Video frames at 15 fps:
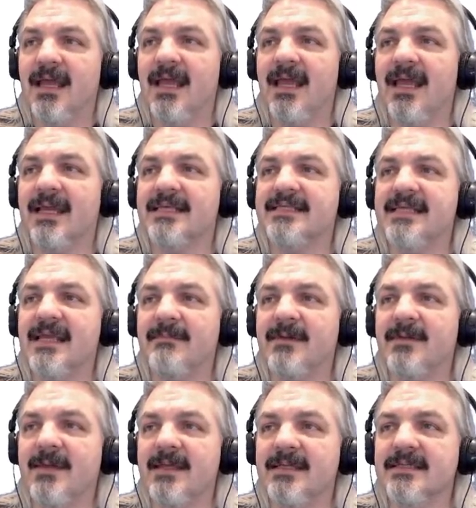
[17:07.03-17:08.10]
except
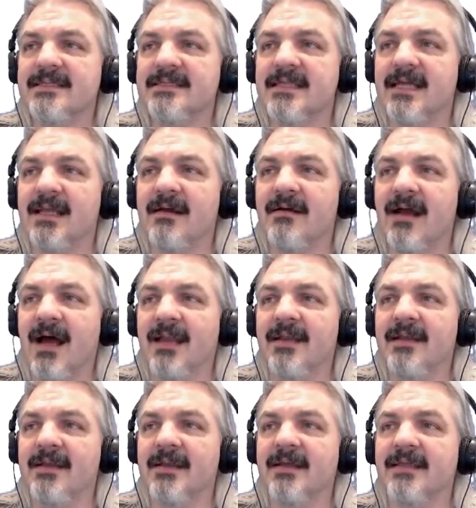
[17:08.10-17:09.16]
things that are
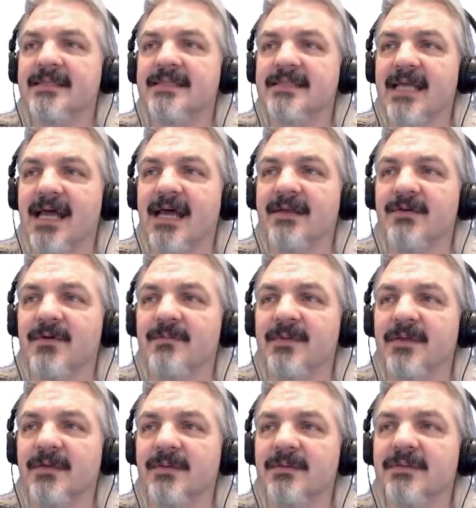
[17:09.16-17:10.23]
under
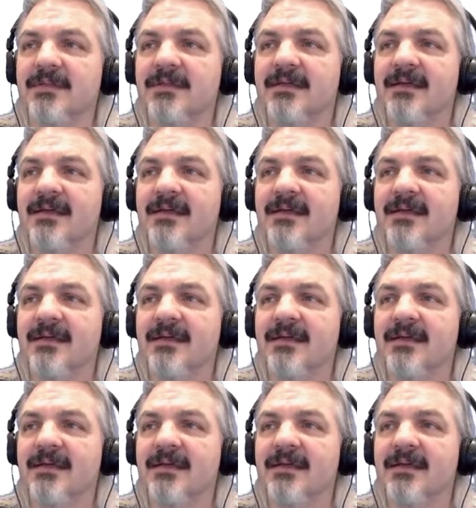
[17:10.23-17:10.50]
star.build,